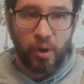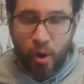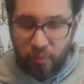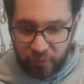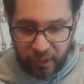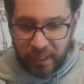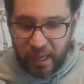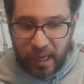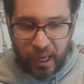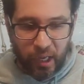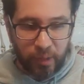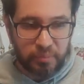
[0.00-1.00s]
Hopefully that
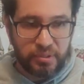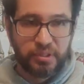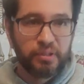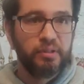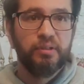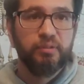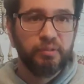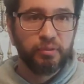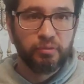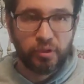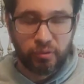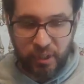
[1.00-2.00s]
helps.
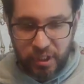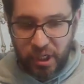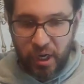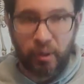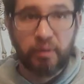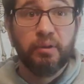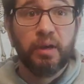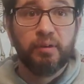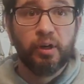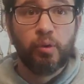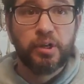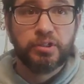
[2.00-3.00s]
Feel free to reach out if you have
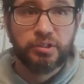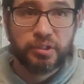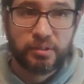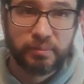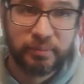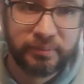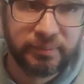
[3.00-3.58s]
any questions.